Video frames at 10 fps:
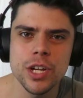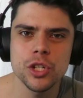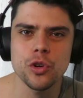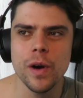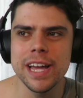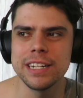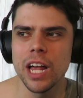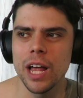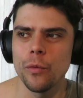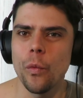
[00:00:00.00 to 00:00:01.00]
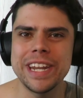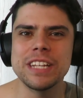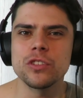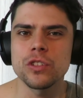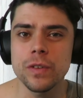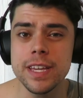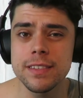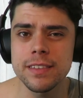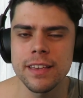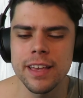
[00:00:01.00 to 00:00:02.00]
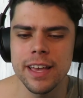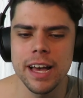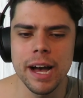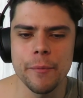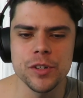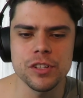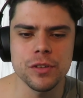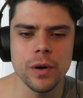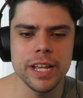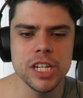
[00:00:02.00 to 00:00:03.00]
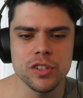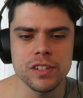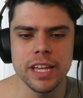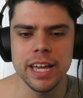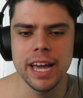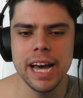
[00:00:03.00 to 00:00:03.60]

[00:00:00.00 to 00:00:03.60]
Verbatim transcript: trade winning streaks, um, which is quite interesting.